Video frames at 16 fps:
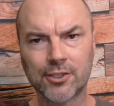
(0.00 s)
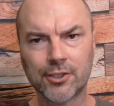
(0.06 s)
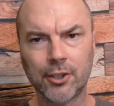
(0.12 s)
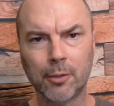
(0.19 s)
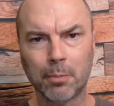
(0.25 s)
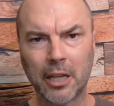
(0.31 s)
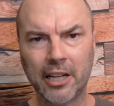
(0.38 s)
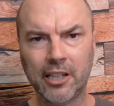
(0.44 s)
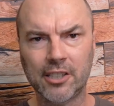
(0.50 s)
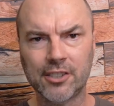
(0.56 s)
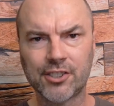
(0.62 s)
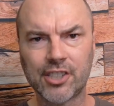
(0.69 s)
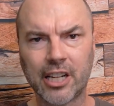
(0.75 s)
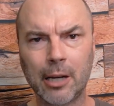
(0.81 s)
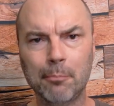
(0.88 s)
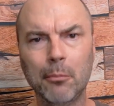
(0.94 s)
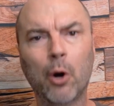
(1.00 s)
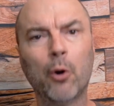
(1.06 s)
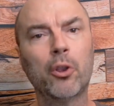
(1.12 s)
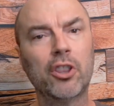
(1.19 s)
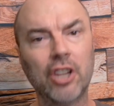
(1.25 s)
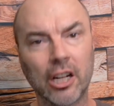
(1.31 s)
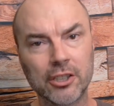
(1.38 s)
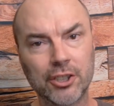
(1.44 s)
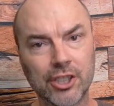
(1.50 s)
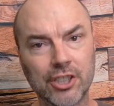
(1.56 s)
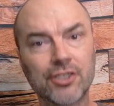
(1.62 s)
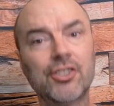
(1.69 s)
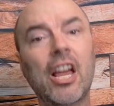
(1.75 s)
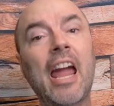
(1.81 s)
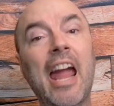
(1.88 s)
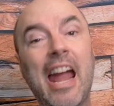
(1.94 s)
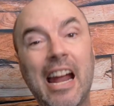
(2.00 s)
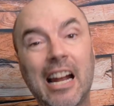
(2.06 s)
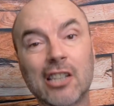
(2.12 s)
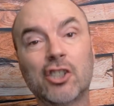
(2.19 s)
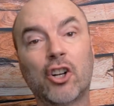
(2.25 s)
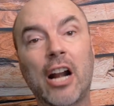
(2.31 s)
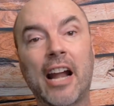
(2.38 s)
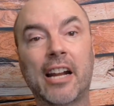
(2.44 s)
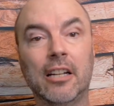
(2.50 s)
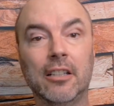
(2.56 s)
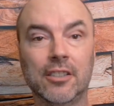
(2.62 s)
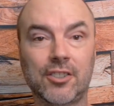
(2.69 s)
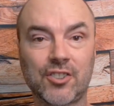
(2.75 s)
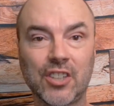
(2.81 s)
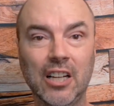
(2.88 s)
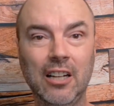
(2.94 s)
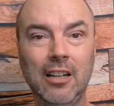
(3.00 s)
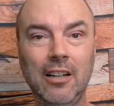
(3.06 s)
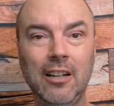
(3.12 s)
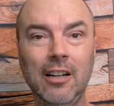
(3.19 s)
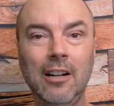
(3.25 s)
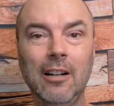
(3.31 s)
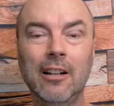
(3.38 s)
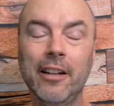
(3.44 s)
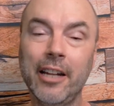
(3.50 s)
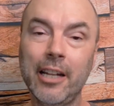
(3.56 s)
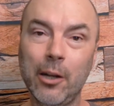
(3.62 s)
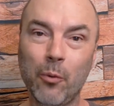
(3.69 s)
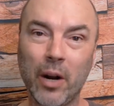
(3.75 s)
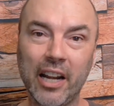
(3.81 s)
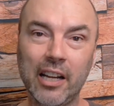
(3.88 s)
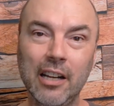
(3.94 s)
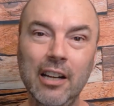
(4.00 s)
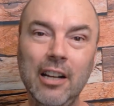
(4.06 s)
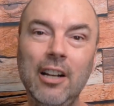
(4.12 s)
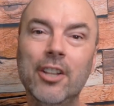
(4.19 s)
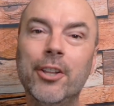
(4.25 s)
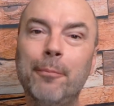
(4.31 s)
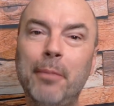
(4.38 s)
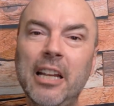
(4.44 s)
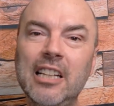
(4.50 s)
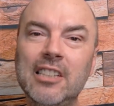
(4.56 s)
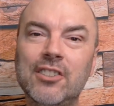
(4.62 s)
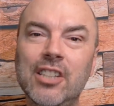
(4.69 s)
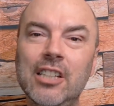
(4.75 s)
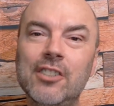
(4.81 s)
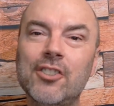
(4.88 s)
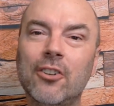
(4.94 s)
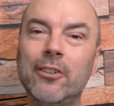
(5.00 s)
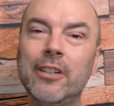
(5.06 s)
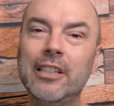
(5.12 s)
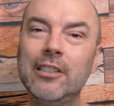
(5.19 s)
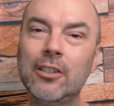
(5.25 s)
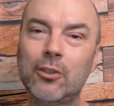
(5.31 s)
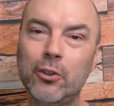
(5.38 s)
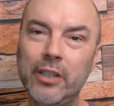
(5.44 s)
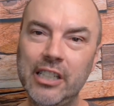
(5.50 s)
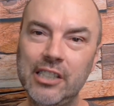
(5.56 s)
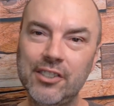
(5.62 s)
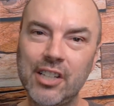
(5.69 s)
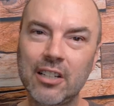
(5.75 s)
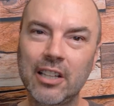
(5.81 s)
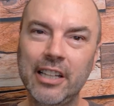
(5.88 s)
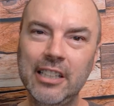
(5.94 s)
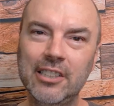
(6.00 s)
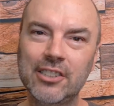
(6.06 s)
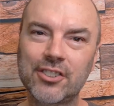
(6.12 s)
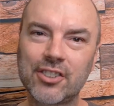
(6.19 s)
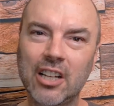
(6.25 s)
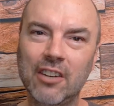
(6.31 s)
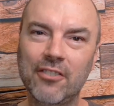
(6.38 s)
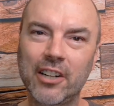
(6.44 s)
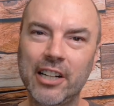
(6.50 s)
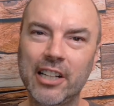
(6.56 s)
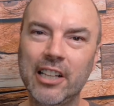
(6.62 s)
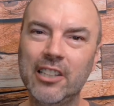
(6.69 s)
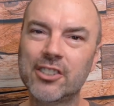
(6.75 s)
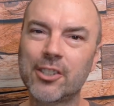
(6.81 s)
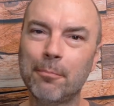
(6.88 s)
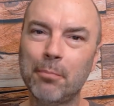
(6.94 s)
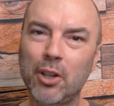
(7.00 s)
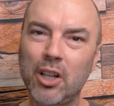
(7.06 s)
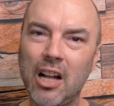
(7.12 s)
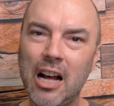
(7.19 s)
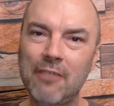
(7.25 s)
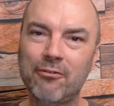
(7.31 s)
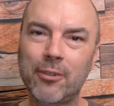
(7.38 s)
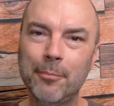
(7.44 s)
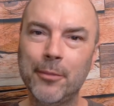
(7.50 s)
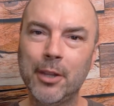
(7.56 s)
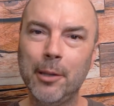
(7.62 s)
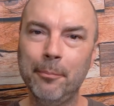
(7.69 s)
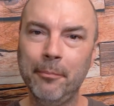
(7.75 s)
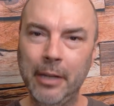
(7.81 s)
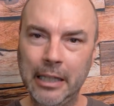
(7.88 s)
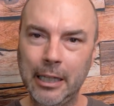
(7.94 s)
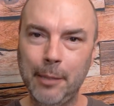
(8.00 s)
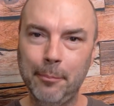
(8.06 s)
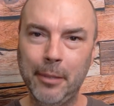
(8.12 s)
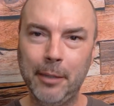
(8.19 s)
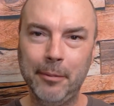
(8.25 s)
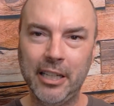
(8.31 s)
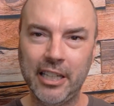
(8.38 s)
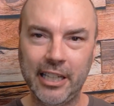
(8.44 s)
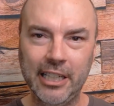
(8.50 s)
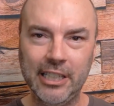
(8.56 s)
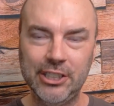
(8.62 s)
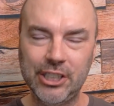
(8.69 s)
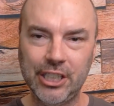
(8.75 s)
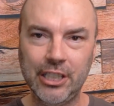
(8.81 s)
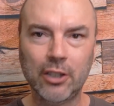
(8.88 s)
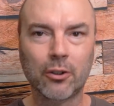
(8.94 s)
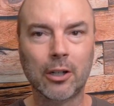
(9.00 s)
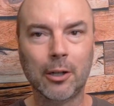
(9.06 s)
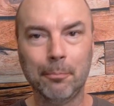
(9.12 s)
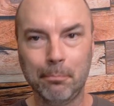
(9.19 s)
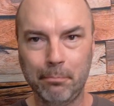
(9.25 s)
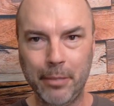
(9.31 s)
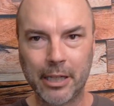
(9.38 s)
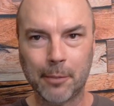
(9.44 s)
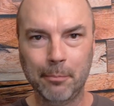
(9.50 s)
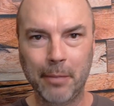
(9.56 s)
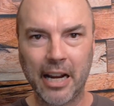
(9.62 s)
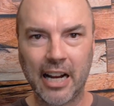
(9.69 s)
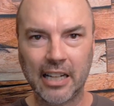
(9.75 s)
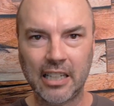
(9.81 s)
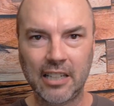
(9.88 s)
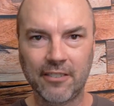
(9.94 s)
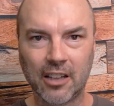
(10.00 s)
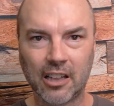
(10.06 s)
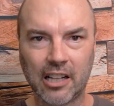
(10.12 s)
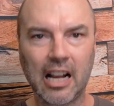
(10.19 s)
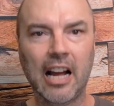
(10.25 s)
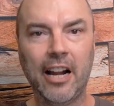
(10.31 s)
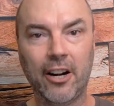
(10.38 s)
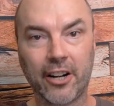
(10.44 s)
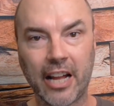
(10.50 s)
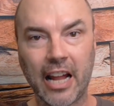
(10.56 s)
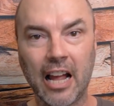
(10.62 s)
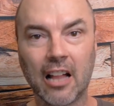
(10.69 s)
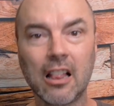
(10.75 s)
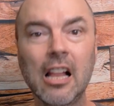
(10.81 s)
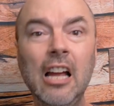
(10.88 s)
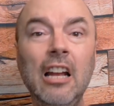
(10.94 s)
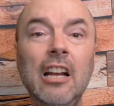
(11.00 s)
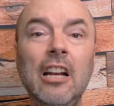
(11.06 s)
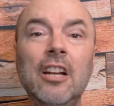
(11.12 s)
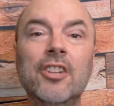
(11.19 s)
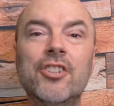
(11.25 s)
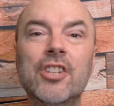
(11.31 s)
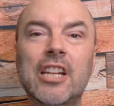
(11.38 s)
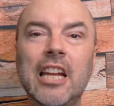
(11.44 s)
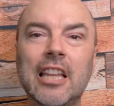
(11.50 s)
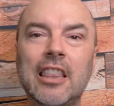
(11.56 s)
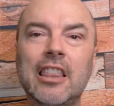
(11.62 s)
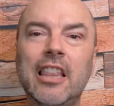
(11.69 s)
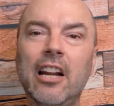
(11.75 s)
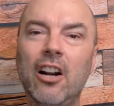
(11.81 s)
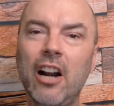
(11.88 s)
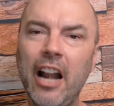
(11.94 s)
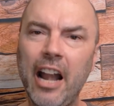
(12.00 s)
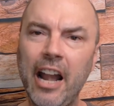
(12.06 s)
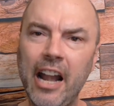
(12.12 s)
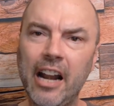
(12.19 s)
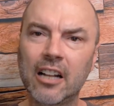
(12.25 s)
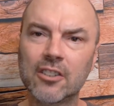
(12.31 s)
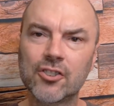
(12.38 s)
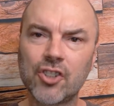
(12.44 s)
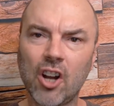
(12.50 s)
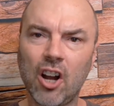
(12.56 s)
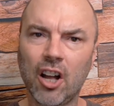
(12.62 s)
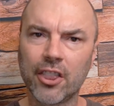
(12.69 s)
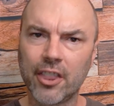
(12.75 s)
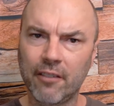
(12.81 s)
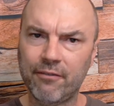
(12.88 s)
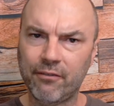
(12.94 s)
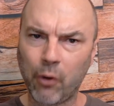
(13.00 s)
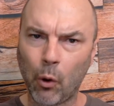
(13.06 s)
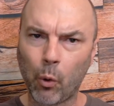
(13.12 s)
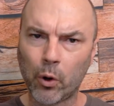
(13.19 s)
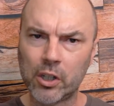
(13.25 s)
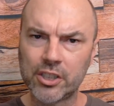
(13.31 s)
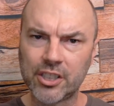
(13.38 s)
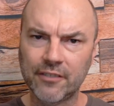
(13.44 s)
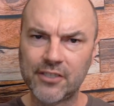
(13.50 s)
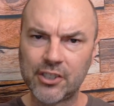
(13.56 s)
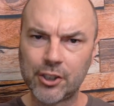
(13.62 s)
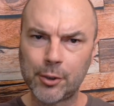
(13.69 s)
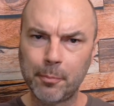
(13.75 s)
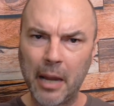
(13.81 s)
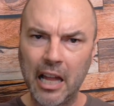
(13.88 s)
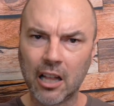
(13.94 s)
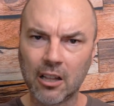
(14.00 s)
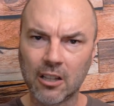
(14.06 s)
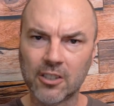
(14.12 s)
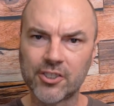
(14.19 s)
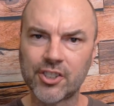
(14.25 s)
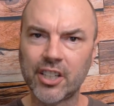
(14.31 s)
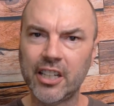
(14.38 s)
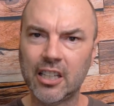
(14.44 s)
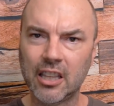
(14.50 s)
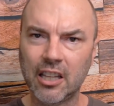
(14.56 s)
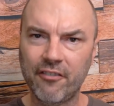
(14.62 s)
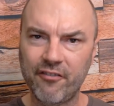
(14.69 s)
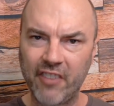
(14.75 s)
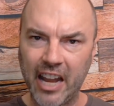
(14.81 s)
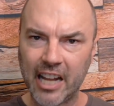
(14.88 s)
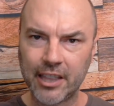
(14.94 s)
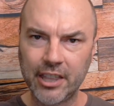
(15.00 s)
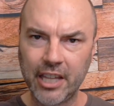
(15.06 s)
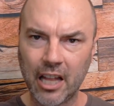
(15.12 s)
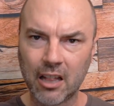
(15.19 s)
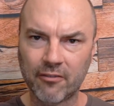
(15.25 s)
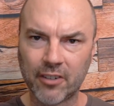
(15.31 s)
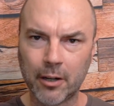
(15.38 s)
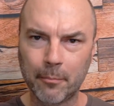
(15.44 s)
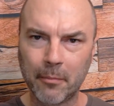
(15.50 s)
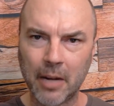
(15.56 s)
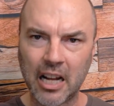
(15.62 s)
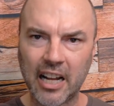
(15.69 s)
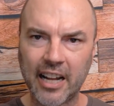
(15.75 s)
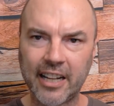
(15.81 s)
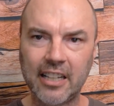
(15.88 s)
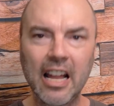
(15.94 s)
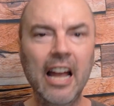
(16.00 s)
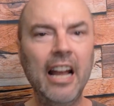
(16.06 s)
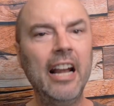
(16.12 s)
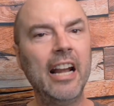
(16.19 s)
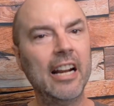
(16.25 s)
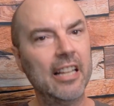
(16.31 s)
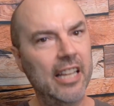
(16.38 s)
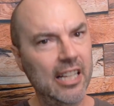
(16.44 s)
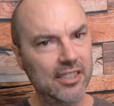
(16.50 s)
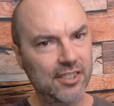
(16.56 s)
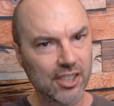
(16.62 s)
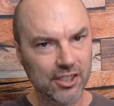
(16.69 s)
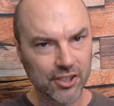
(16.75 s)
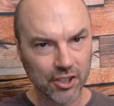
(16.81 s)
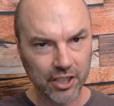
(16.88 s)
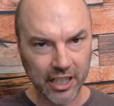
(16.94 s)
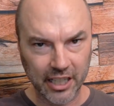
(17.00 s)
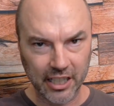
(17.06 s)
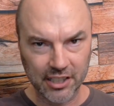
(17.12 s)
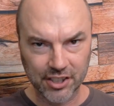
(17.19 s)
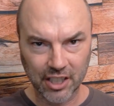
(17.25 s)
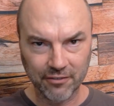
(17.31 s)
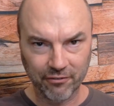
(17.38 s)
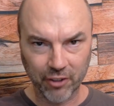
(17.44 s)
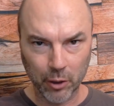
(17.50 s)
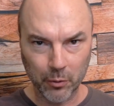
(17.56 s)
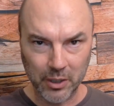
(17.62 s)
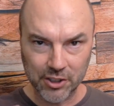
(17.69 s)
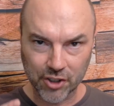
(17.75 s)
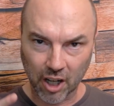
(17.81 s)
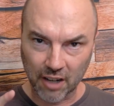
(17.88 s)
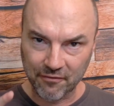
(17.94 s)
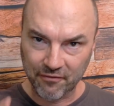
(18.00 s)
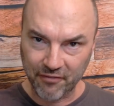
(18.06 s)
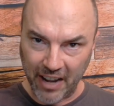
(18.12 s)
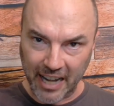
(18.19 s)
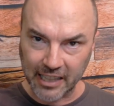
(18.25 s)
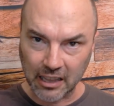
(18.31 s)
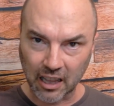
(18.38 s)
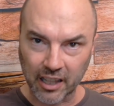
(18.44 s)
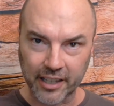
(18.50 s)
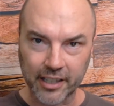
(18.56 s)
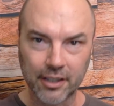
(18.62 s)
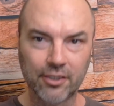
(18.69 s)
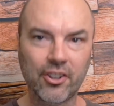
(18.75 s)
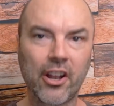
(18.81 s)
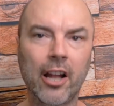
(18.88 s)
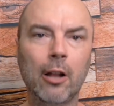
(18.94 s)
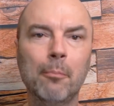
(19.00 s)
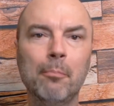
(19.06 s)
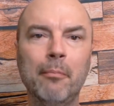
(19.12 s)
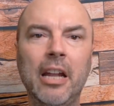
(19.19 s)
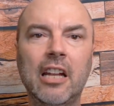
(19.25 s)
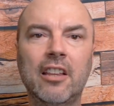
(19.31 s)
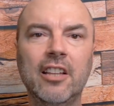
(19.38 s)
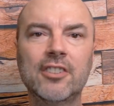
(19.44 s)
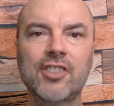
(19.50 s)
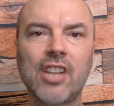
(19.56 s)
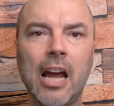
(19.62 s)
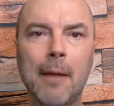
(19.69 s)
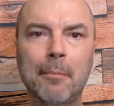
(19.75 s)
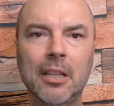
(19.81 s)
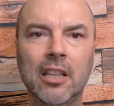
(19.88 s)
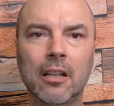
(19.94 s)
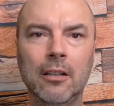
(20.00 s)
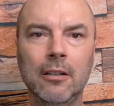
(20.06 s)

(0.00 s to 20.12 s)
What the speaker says: new players to get both dungeons and dragons. Anyway, the PCs are increasingly discovering there's a plot from the mini BBEG, or Big Bad Evil Guy or Gal, to get their hands on the Forge of Spells in the Phandelver mine, and he's exerting his influence on Phandalin to help make this happen.